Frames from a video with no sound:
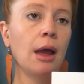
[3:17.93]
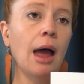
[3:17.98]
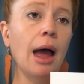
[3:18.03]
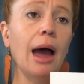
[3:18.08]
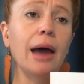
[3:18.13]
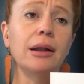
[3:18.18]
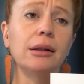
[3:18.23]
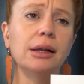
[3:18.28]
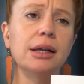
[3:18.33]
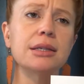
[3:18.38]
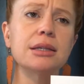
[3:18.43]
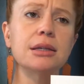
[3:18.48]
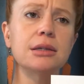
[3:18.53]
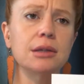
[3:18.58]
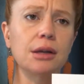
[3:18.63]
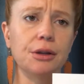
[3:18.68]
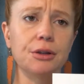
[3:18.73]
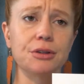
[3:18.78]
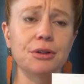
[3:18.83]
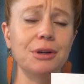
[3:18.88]
Adolescents
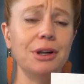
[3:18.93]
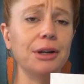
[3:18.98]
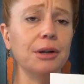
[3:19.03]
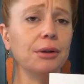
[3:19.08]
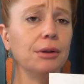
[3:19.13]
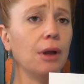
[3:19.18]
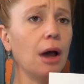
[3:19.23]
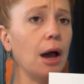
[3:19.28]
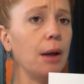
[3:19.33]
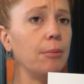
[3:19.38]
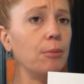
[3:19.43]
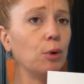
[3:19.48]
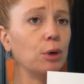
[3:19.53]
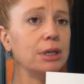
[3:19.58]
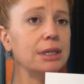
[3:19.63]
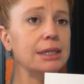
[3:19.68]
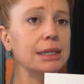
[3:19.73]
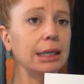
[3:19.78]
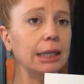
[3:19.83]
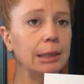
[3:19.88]
also need a lot more
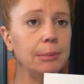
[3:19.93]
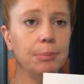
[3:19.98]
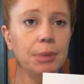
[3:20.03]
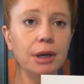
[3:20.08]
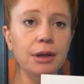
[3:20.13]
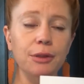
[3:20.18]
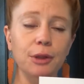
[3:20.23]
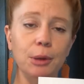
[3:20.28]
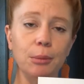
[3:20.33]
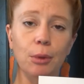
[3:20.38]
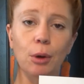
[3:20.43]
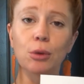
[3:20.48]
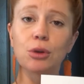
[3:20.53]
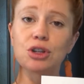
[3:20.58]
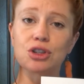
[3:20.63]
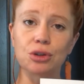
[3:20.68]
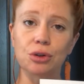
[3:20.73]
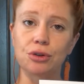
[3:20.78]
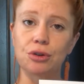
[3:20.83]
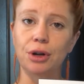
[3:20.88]
sleep than both
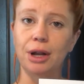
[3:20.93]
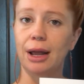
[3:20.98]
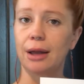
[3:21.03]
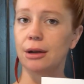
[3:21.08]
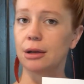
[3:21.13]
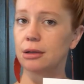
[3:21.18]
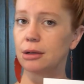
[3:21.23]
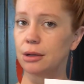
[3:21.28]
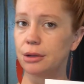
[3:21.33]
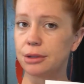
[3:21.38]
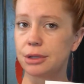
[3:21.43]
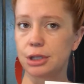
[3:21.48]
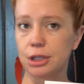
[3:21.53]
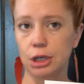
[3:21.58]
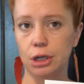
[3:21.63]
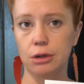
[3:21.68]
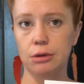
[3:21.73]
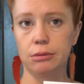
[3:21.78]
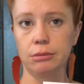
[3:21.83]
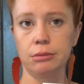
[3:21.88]
children and adults
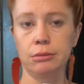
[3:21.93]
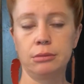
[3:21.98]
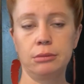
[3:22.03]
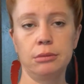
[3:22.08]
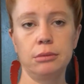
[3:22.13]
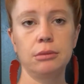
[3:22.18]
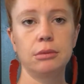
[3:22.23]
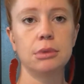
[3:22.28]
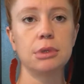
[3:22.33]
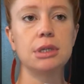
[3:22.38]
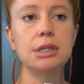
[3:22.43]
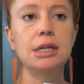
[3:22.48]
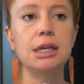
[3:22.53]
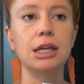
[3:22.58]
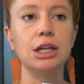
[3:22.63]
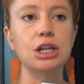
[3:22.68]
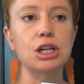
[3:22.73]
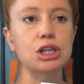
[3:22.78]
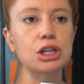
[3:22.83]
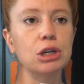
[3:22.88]
do.
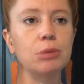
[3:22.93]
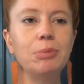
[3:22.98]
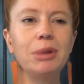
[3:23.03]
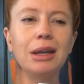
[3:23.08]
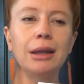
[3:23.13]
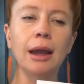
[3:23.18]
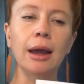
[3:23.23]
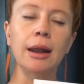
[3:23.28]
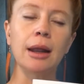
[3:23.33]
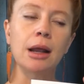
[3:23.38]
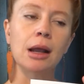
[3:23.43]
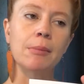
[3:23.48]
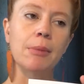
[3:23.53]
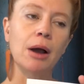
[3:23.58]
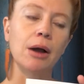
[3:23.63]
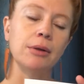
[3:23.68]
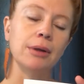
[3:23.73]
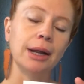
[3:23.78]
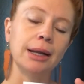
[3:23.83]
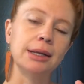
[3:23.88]
Teens should be getting
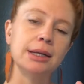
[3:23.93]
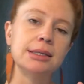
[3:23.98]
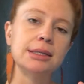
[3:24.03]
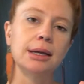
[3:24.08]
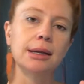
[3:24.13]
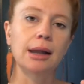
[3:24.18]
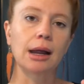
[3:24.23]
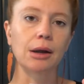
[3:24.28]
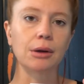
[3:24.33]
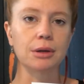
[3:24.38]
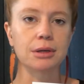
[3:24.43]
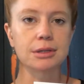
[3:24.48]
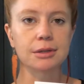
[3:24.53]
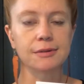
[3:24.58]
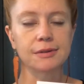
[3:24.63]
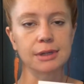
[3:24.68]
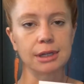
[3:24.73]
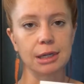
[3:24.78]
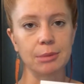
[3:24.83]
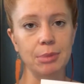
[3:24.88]
about 9 to 10 hours of
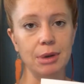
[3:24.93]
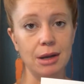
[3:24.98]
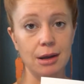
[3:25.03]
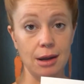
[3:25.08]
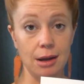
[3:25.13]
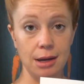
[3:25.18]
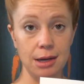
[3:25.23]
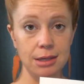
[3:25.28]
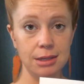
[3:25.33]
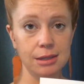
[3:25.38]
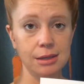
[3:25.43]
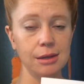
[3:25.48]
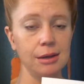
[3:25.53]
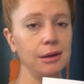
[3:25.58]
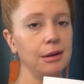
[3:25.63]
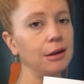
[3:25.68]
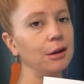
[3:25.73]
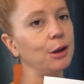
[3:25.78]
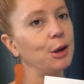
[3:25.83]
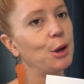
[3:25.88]
sleep a night,
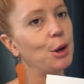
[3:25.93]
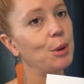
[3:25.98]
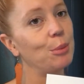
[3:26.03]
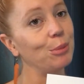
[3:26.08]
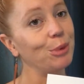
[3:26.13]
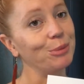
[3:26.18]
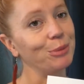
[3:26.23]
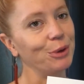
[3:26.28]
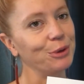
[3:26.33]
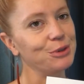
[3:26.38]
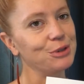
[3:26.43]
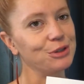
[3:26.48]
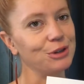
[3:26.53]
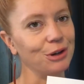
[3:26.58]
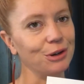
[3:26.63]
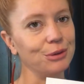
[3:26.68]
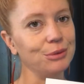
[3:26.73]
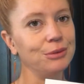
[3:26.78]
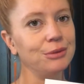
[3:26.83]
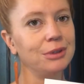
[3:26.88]
but most
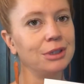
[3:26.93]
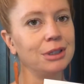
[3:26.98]
don't.